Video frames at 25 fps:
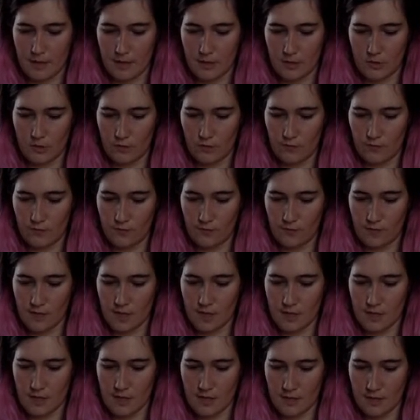His
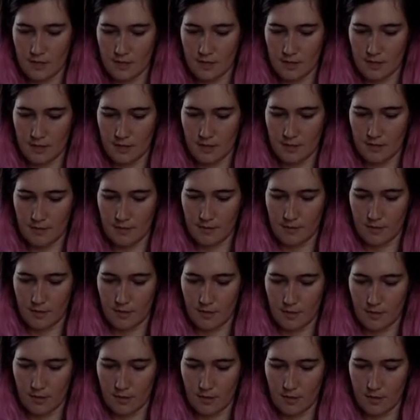feet,
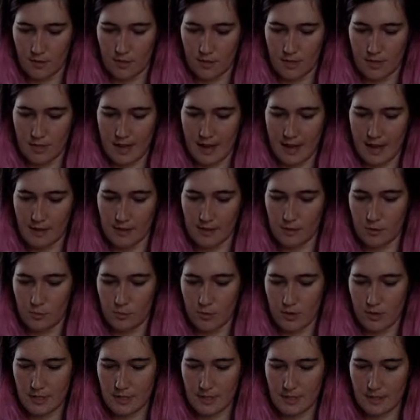I'll just add a little
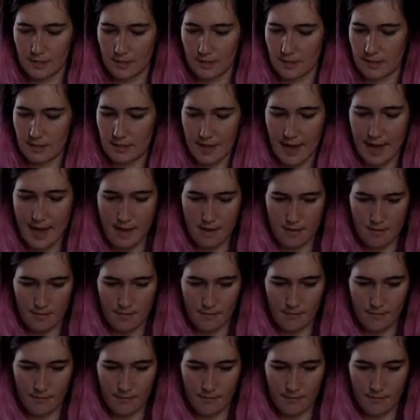more detail to that.